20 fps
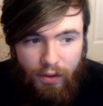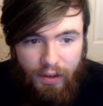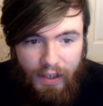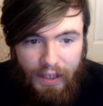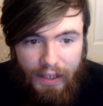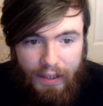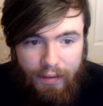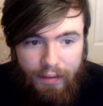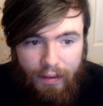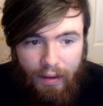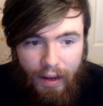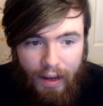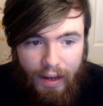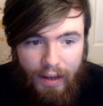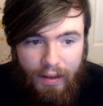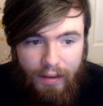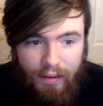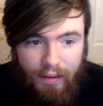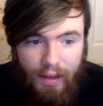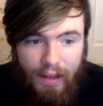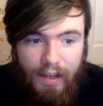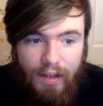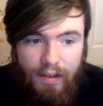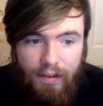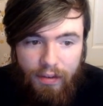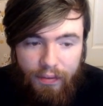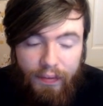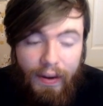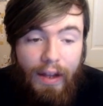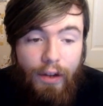negate, and
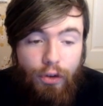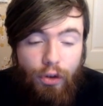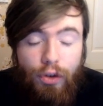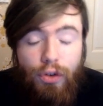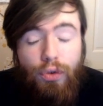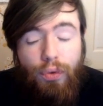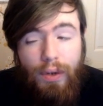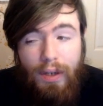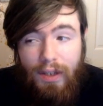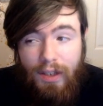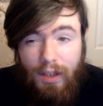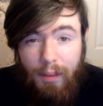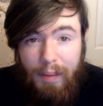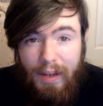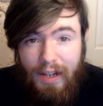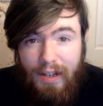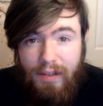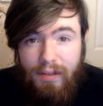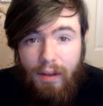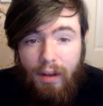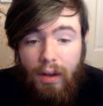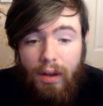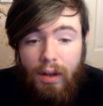his value is greatly diminished.